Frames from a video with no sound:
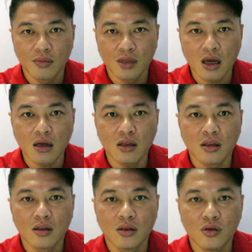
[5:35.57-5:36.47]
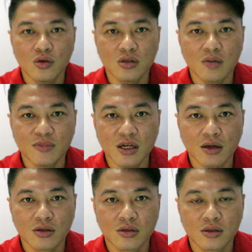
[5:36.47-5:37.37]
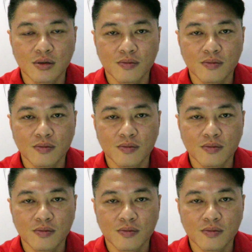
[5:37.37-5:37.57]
target those subjects.